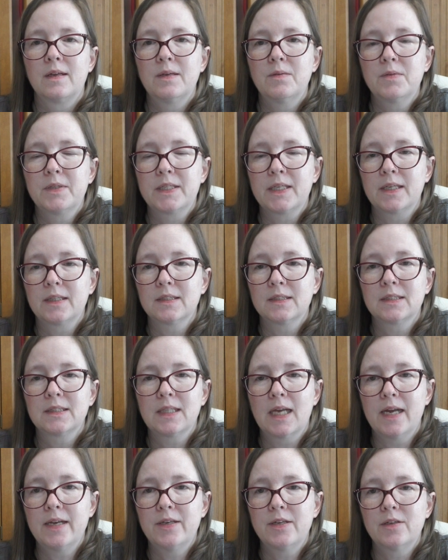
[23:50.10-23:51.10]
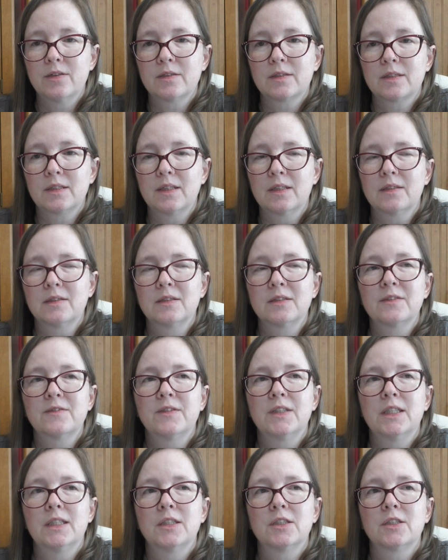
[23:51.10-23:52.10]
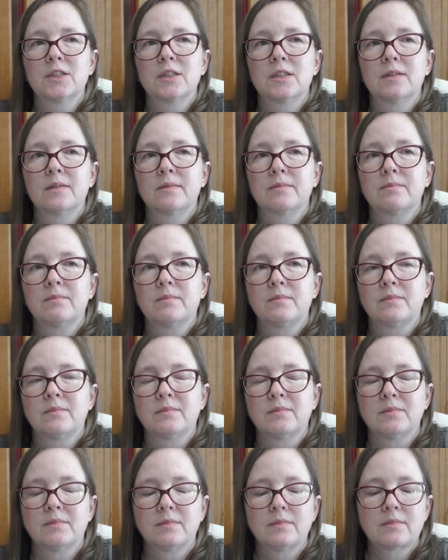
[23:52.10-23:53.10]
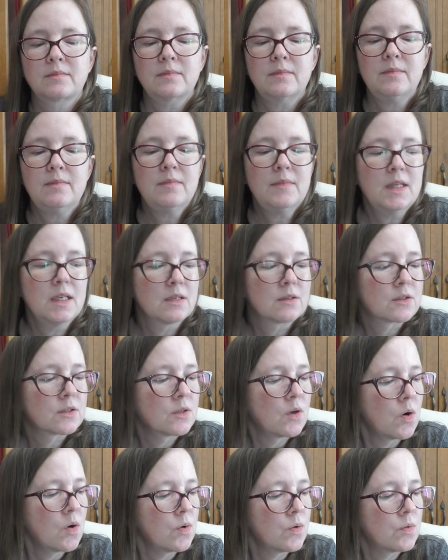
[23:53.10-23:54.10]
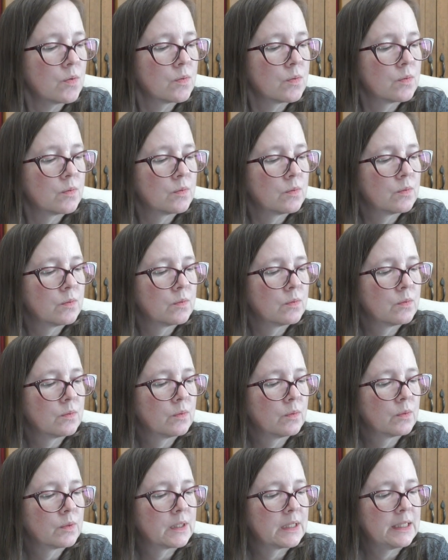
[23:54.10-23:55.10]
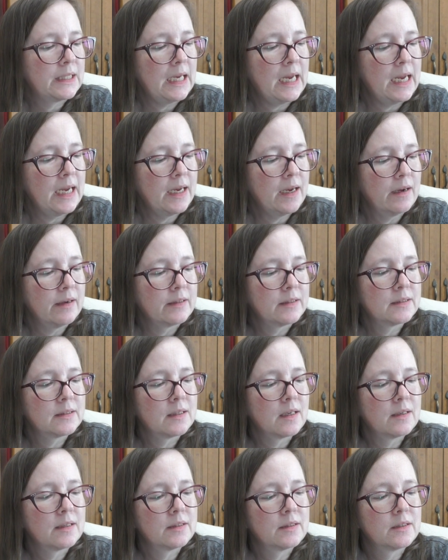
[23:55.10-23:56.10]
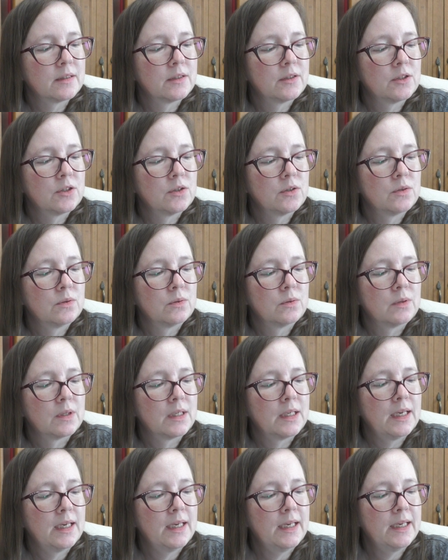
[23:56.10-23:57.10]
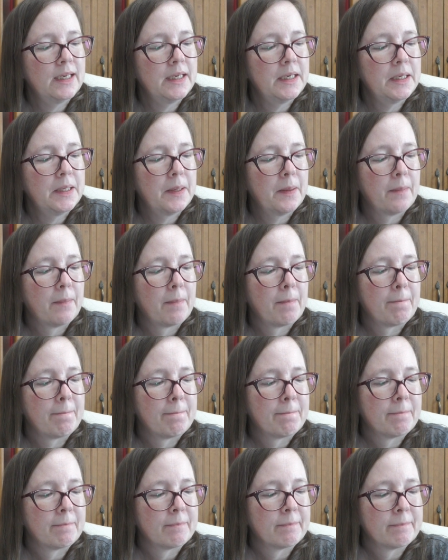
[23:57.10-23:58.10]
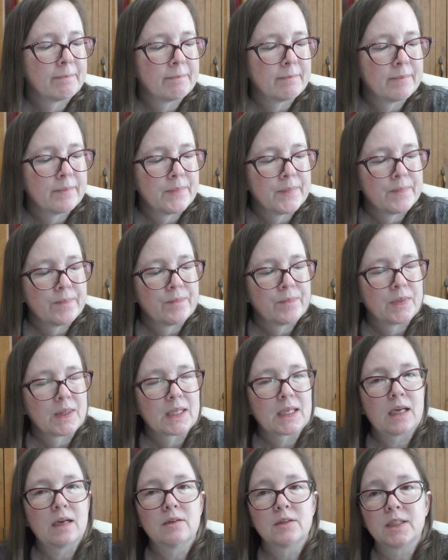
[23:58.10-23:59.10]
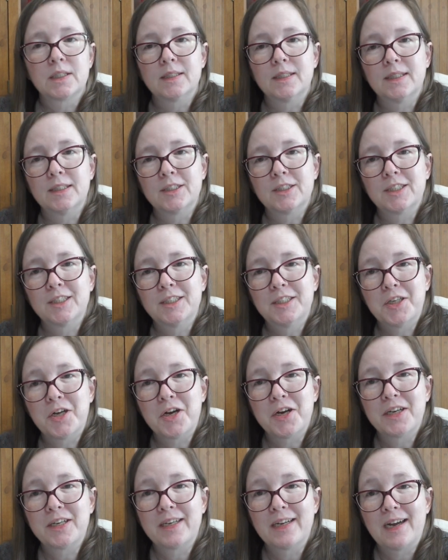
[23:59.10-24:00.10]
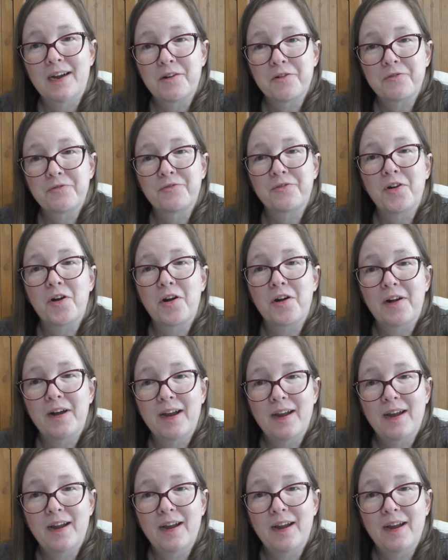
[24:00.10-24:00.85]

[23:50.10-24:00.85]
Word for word: it would take us 10 years to get this finished. So today I decided to do a calculation on how far